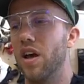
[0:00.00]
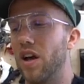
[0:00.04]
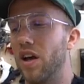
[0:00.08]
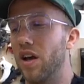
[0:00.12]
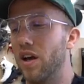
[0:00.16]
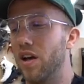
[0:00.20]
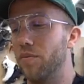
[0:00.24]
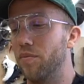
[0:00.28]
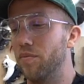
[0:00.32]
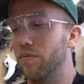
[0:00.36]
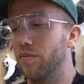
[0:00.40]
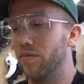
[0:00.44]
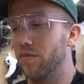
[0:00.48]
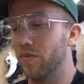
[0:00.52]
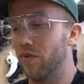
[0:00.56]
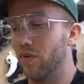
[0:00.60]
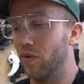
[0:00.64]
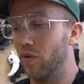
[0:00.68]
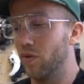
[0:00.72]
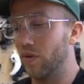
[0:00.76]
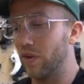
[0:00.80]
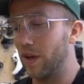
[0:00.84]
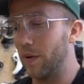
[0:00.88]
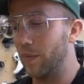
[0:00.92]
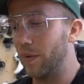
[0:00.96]

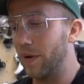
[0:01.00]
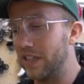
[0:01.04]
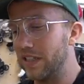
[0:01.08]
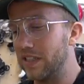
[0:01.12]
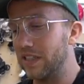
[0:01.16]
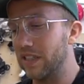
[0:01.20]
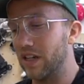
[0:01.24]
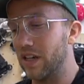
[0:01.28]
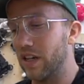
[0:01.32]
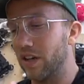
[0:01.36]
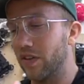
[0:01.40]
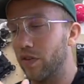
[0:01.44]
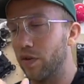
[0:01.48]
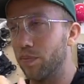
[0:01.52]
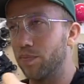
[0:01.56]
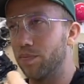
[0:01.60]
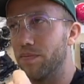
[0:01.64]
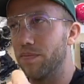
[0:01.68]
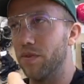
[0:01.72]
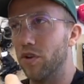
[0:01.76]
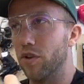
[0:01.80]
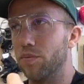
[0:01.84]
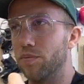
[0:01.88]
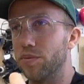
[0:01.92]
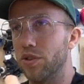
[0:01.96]
all that plastic kind of
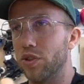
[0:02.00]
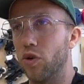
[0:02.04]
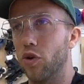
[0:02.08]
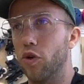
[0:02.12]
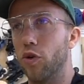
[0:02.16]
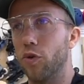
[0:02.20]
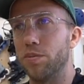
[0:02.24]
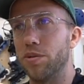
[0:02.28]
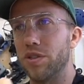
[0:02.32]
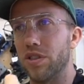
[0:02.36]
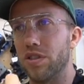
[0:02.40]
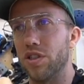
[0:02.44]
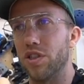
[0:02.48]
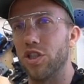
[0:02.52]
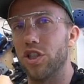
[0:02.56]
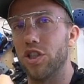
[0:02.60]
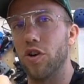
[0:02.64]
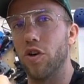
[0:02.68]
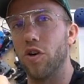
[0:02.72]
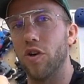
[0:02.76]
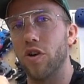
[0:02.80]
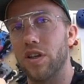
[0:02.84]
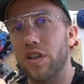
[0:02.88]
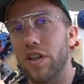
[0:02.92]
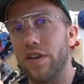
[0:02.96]
absorbs the
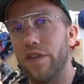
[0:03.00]
shock.